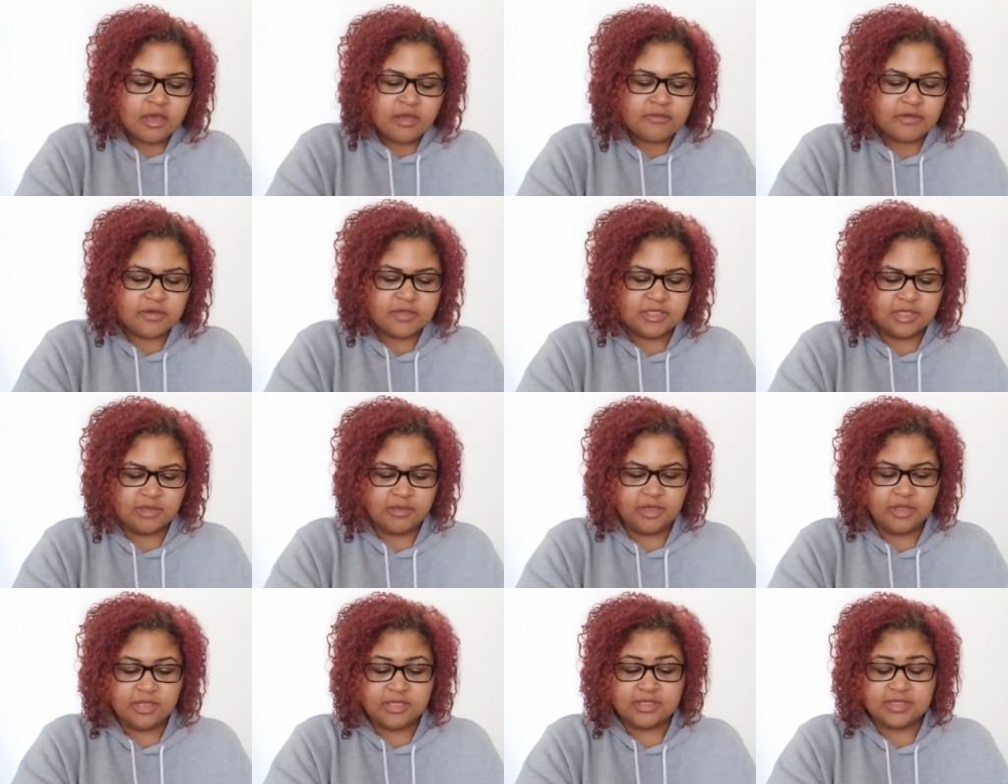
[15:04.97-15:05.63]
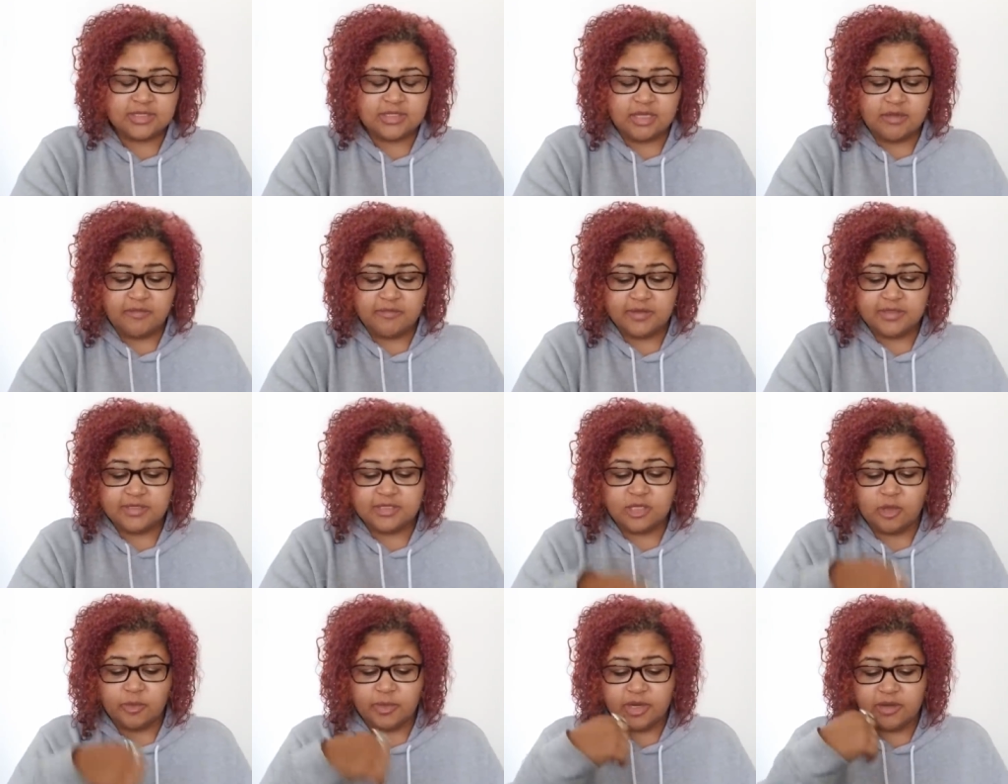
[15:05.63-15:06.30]
For some of you, this is definitely a
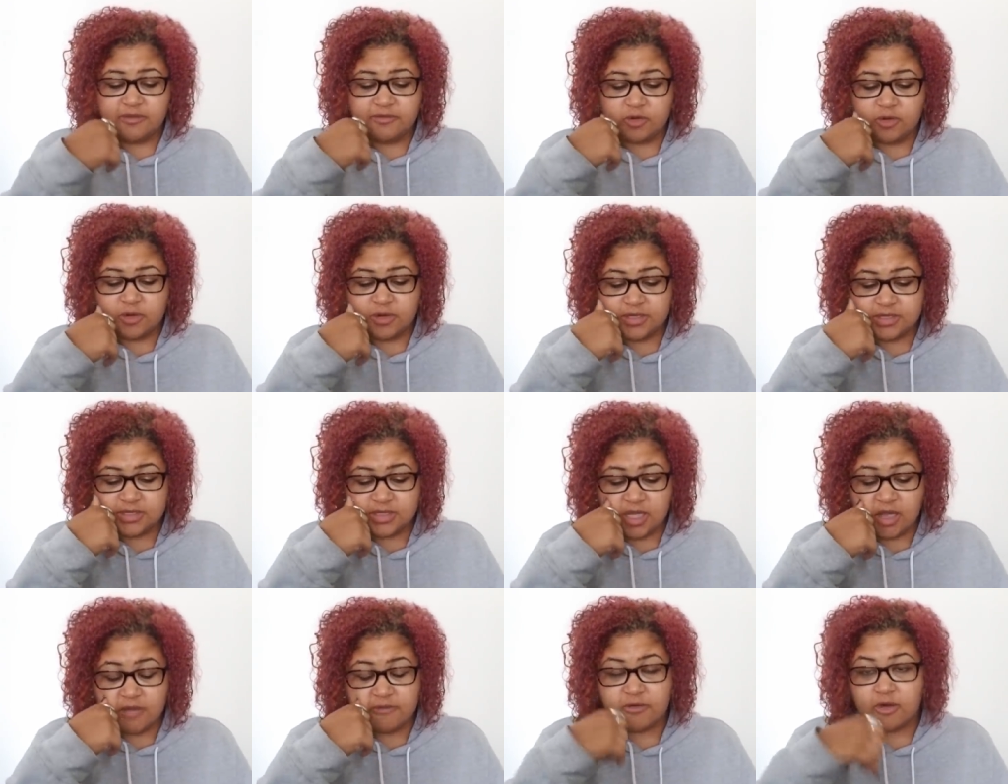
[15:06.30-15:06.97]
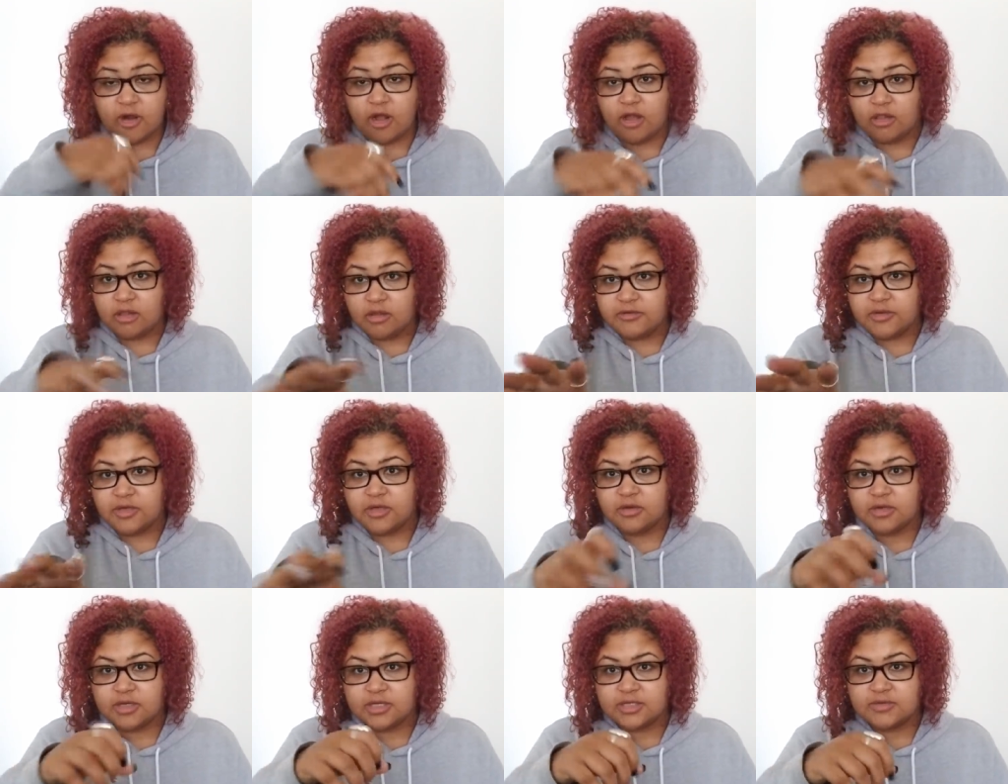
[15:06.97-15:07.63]
soulmate of yours, not for all of
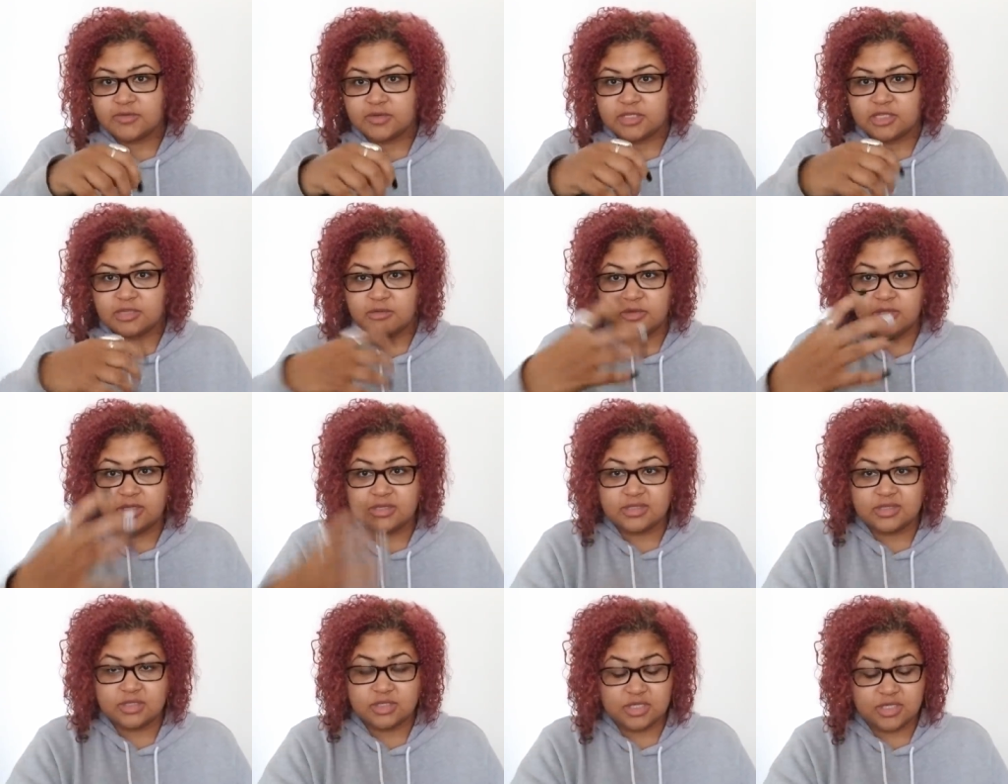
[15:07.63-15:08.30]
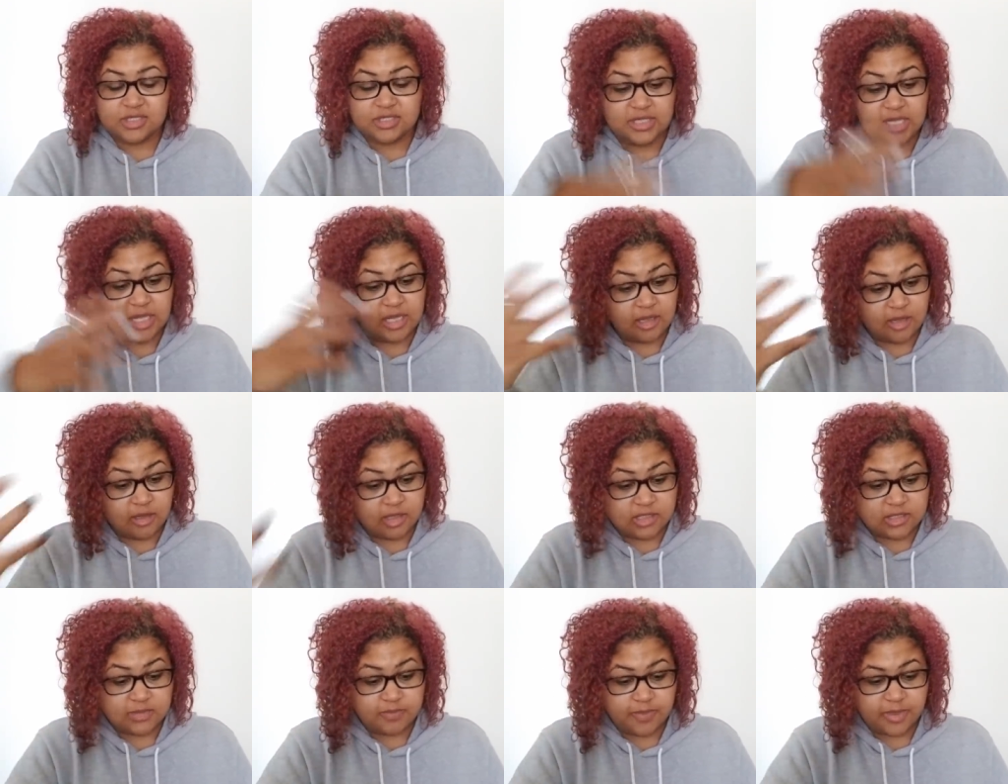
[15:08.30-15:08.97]
you, because for some of you, this is just like,
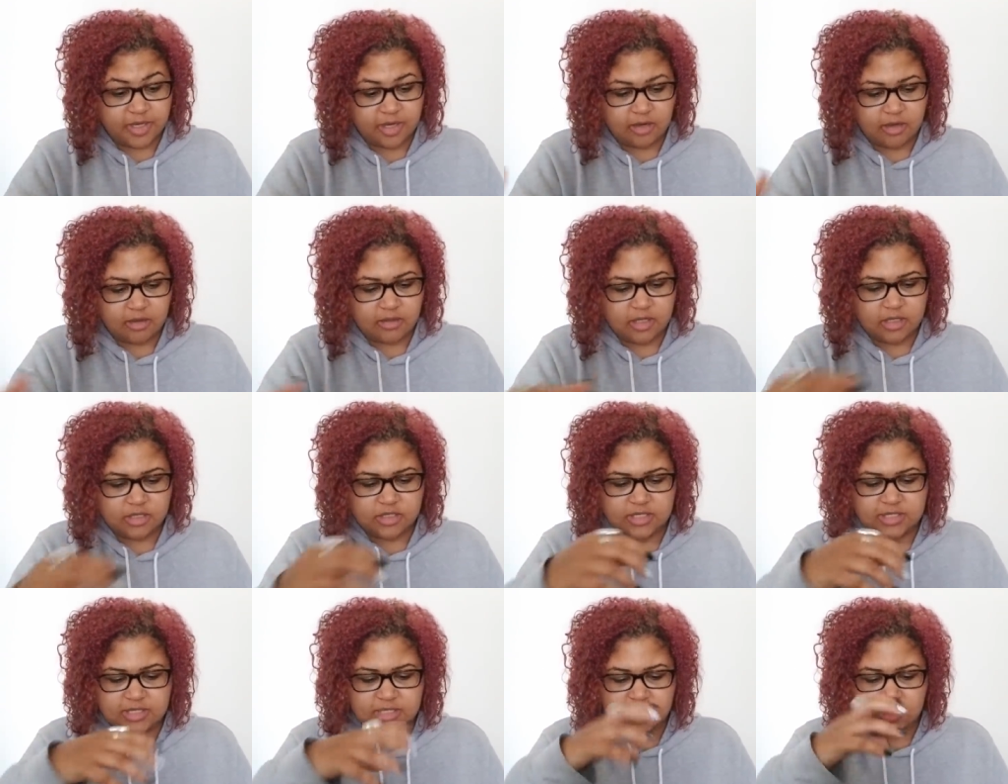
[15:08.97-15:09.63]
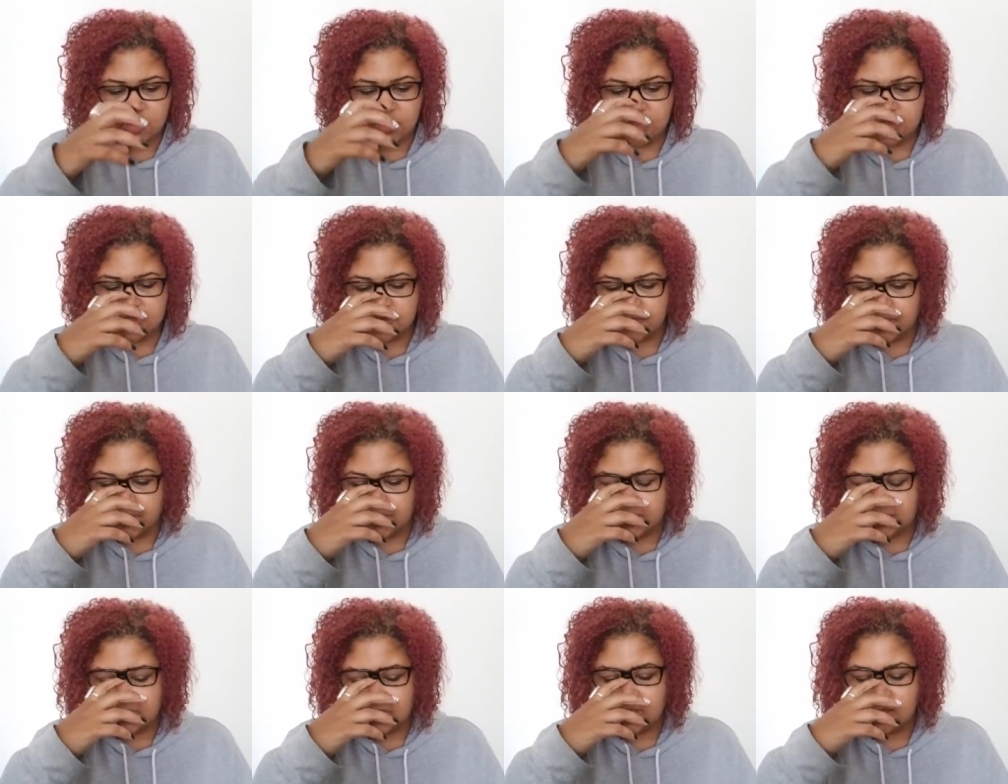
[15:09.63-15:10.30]
it's bigger than just you and this
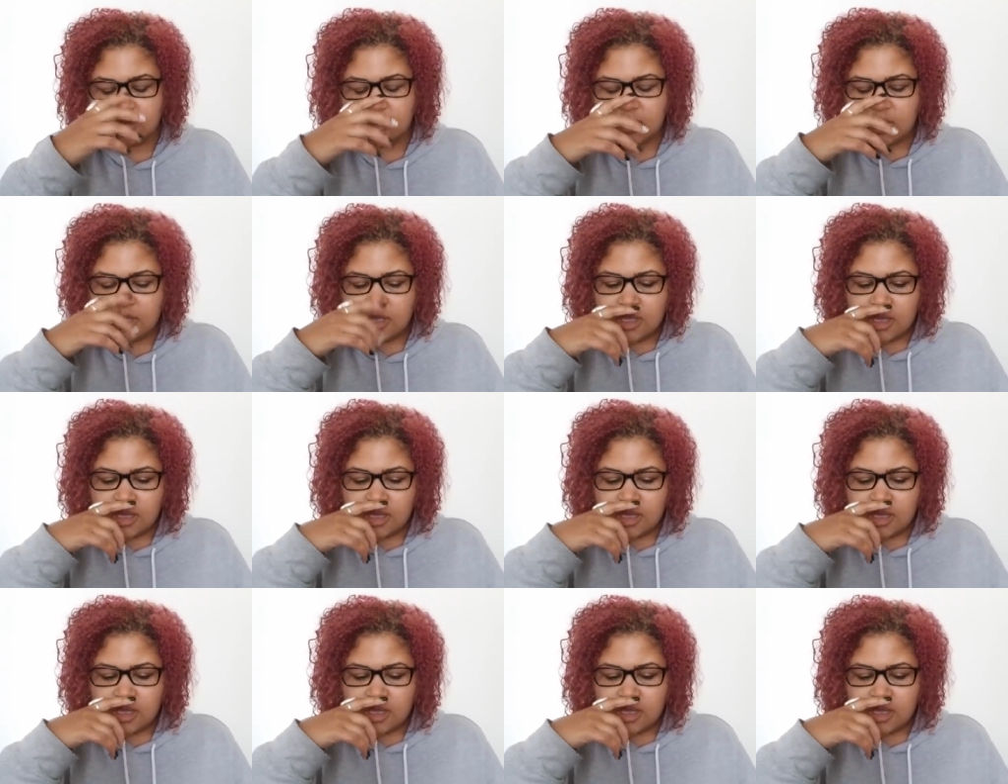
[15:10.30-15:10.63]
person.